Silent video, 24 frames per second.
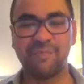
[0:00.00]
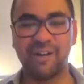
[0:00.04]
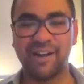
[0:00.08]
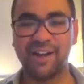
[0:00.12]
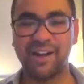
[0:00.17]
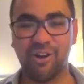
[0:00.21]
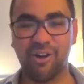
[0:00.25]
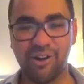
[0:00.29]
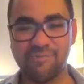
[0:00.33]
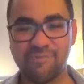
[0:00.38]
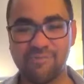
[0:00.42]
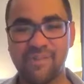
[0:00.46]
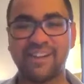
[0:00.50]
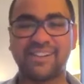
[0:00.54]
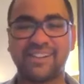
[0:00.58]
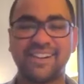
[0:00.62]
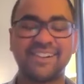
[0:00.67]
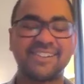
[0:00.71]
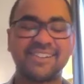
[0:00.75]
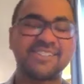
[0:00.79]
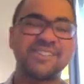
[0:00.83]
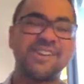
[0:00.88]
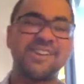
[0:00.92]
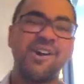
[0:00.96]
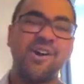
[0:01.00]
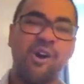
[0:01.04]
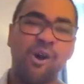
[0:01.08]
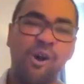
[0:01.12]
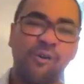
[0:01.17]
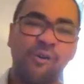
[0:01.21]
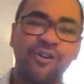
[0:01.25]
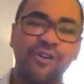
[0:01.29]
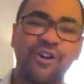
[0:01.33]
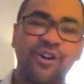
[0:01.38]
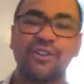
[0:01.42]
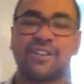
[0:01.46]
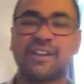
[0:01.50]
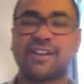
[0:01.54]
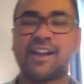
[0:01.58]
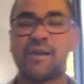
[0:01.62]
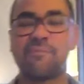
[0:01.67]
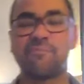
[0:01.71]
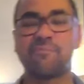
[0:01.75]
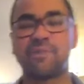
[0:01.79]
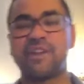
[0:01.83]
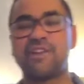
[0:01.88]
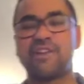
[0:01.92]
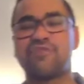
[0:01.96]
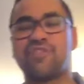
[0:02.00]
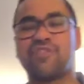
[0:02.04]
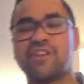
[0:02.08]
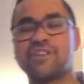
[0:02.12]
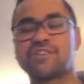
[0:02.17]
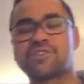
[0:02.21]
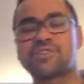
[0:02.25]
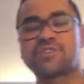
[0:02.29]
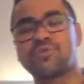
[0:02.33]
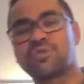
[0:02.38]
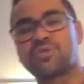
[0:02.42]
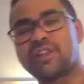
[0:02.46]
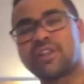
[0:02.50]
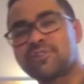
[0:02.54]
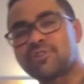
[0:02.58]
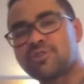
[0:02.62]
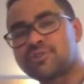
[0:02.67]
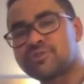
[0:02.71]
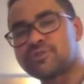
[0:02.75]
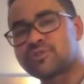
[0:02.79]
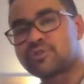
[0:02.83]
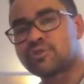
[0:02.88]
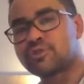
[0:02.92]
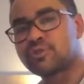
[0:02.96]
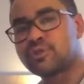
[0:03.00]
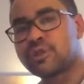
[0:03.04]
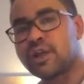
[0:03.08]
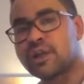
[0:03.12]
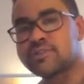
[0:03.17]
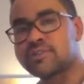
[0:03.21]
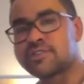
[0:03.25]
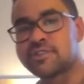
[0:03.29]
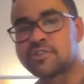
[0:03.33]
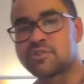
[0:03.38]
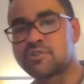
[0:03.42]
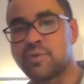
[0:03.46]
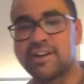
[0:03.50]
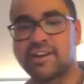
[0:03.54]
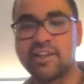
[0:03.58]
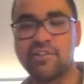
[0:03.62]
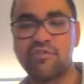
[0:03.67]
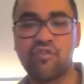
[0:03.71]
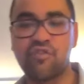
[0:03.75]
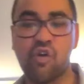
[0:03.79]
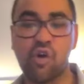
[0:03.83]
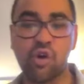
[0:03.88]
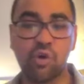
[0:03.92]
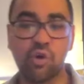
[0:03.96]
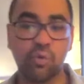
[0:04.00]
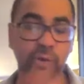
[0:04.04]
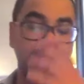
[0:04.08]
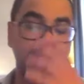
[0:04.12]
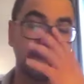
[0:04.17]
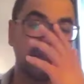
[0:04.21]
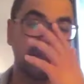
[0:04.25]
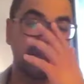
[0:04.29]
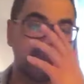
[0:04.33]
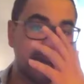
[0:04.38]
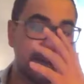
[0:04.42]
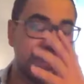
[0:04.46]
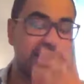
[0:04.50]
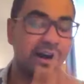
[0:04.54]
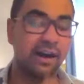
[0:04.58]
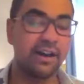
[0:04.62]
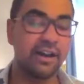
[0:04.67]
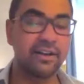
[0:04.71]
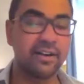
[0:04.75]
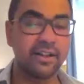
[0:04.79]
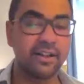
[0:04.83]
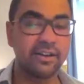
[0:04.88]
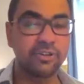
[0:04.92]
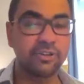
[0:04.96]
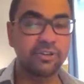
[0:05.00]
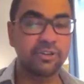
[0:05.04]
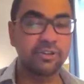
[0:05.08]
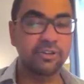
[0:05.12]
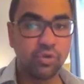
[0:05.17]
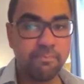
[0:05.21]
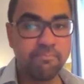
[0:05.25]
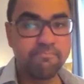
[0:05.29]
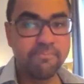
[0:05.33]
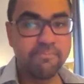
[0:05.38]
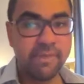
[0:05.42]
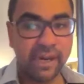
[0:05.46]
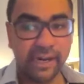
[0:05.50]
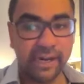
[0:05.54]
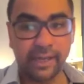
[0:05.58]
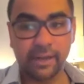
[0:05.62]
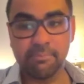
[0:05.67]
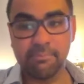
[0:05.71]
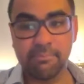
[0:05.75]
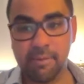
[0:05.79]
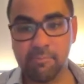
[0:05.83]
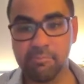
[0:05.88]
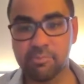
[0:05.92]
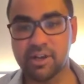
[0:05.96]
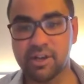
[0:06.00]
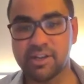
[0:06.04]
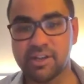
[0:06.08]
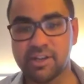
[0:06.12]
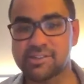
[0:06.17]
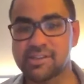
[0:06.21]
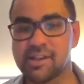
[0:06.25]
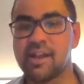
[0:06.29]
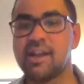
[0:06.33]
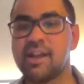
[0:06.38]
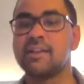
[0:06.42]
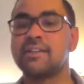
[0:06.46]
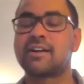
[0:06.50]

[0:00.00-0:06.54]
by all metrics. Overall, the company finished 2024 with 302 million members.